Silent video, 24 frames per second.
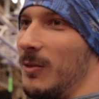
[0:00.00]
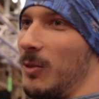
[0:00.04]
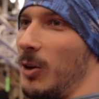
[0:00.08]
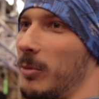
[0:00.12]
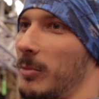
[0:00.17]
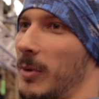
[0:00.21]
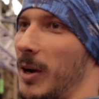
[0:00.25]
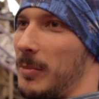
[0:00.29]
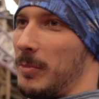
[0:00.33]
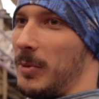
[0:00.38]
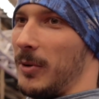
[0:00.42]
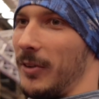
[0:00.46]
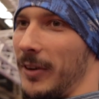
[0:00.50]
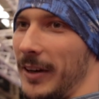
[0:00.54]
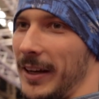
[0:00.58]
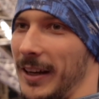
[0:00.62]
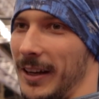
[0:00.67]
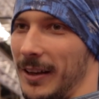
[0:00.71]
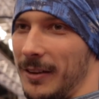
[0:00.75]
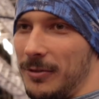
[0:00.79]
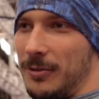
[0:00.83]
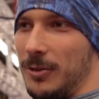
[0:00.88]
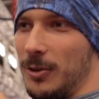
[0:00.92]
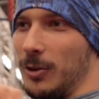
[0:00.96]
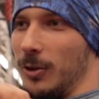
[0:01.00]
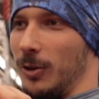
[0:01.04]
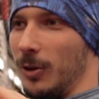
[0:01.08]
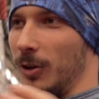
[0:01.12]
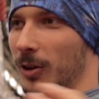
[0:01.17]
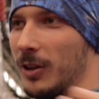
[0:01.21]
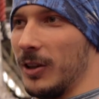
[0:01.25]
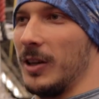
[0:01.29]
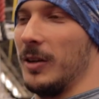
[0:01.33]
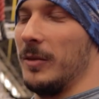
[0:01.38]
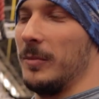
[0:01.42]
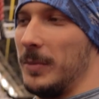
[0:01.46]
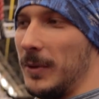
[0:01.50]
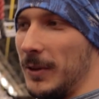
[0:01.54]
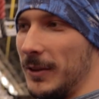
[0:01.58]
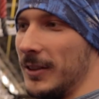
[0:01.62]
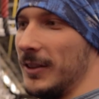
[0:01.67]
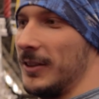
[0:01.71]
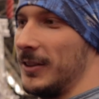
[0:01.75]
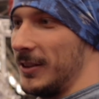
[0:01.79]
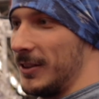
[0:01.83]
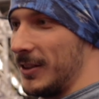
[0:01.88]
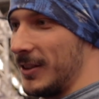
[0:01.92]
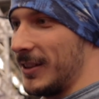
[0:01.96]
warm-up area for all
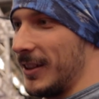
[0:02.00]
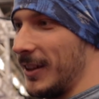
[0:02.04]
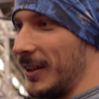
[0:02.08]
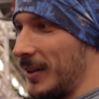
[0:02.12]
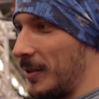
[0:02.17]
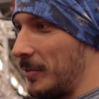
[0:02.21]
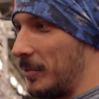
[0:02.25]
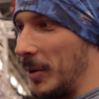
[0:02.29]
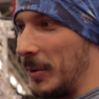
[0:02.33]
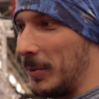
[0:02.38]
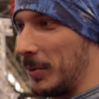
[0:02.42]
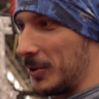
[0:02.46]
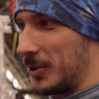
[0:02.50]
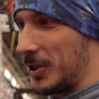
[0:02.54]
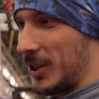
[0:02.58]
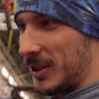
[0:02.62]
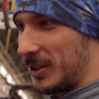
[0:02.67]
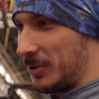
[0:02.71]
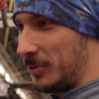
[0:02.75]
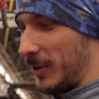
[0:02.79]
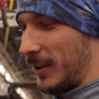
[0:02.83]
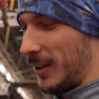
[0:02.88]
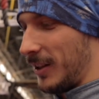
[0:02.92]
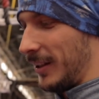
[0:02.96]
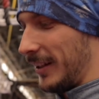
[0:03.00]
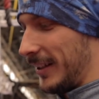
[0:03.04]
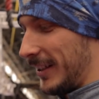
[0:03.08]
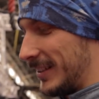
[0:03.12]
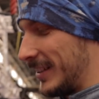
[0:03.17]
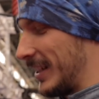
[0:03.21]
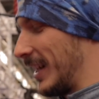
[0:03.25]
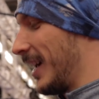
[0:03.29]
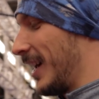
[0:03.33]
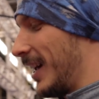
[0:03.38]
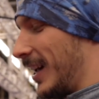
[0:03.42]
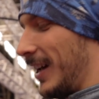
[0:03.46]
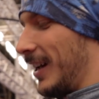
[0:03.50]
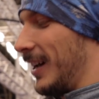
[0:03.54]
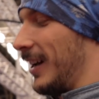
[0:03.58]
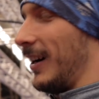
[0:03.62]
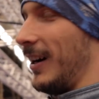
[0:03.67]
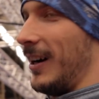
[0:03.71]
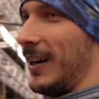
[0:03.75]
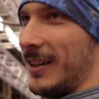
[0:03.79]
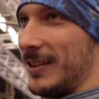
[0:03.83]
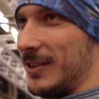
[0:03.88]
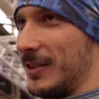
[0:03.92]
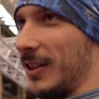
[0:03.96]
competitors, and the people just with the list
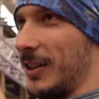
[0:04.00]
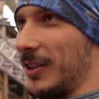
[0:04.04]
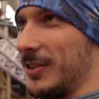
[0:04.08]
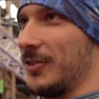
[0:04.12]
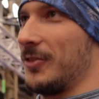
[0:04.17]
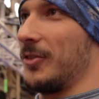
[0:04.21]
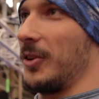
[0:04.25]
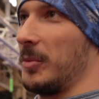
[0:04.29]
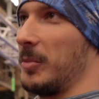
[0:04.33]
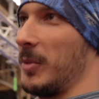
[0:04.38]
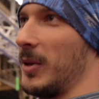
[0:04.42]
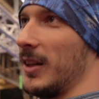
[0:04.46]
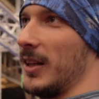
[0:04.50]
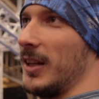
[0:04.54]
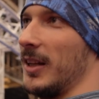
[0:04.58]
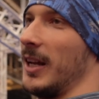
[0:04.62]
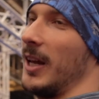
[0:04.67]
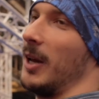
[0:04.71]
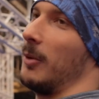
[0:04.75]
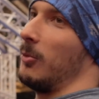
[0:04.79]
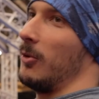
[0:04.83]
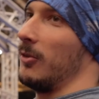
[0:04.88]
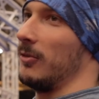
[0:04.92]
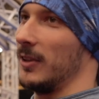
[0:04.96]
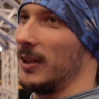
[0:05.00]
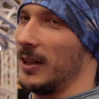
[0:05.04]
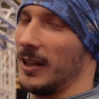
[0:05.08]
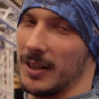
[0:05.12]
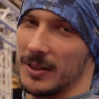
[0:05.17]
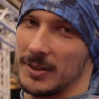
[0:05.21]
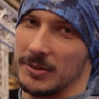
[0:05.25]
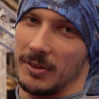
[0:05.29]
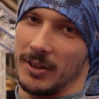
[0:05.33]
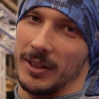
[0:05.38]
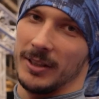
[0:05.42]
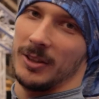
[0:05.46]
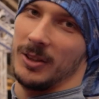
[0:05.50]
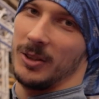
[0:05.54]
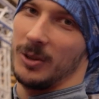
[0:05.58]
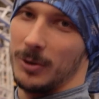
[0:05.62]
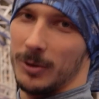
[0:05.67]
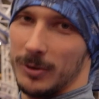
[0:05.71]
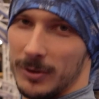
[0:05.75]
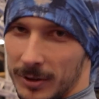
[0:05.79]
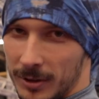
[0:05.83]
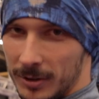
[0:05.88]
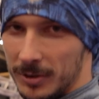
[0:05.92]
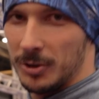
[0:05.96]
uh, start screaming the name of the next runner
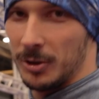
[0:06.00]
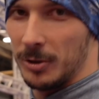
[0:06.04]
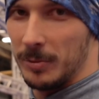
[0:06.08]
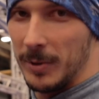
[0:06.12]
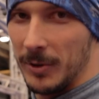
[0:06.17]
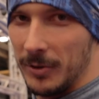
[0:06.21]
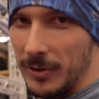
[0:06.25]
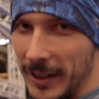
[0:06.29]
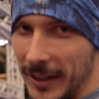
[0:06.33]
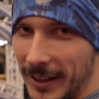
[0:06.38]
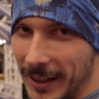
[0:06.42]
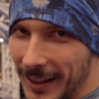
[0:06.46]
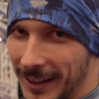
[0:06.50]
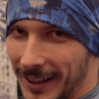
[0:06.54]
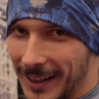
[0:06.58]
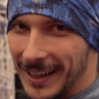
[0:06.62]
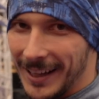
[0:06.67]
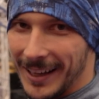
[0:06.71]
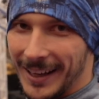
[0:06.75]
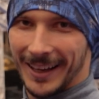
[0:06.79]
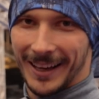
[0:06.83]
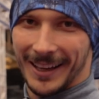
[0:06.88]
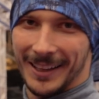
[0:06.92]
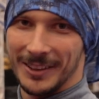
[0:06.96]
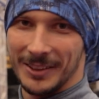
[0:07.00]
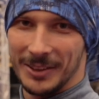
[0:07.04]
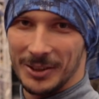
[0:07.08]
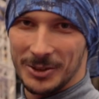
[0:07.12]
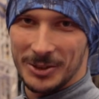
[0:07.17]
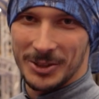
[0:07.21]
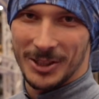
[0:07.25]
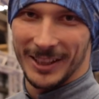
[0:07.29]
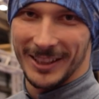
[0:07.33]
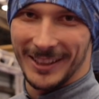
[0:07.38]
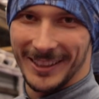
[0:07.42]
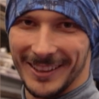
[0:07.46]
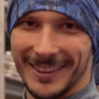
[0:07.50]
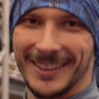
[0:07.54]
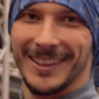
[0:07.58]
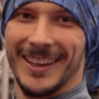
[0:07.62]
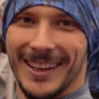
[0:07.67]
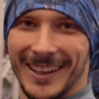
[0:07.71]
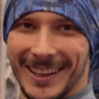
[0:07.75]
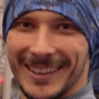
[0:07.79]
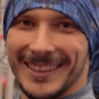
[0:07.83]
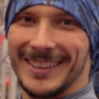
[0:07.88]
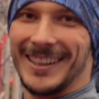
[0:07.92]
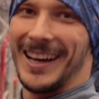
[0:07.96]
who should be ready. And they and usually, usually don't know who
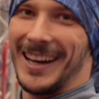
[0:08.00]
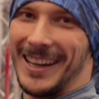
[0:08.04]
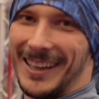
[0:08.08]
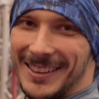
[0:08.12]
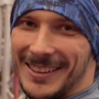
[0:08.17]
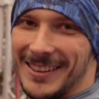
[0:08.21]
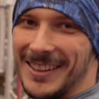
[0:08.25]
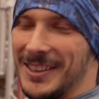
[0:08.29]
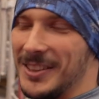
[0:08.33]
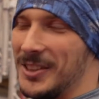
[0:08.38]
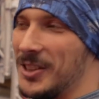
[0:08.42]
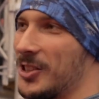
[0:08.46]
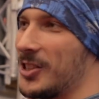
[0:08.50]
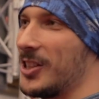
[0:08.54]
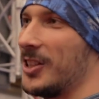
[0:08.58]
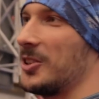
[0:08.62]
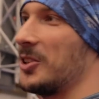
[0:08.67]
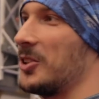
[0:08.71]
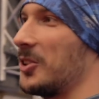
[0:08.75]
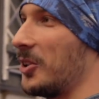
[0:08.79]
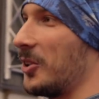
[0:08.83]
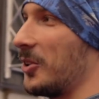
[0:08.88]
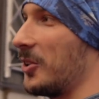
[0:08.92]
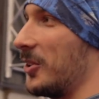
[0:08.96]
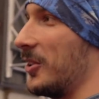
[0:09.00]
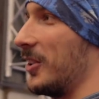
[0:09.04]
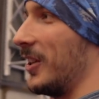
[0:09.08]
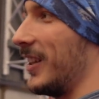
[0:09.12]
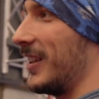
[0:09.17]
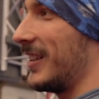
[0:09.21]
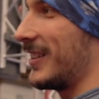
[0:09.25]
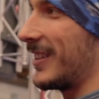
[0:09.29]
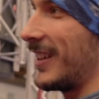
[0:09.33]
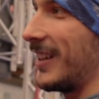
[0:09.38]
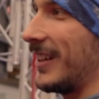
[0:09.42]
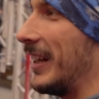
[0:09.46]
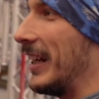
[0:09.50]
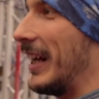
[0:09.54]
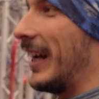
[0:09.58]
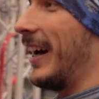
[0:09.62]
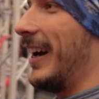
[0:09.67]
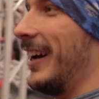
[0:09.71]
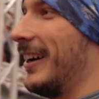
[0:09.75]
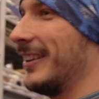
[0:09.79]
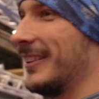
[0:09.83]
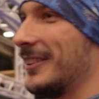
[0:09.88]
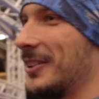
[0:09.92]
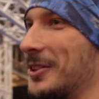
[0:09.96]
it is. Yeah, they usually don't know who it is. And like,
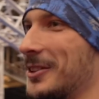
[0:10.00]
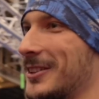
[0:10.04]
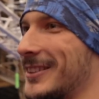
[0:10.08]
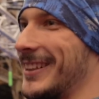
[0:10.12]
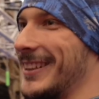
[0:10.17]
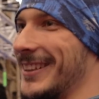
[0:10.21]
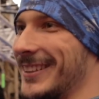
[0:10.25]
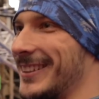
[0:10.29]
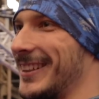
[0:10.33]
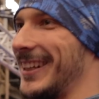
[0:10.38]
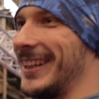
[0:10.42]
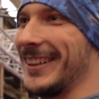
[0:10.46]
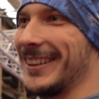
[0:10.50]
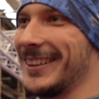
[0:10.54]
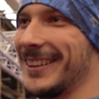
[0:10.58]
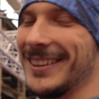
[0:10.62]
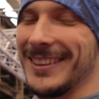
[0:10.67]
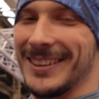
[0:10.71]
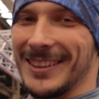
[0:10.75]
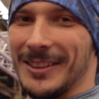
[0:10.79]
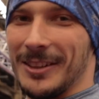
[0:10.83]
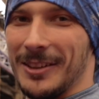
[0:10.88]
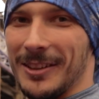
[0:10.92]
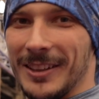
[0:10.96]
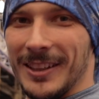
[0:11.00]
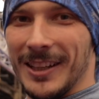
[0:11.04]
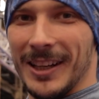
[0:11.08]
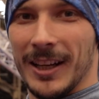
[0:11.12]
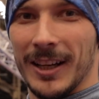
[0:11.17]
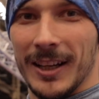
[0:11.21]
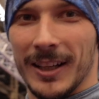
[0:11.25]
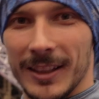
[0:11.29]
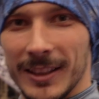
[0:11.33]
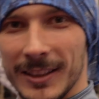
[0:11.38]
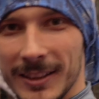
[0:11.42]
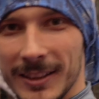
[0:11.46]
oh, who is this? Like, so they're screaming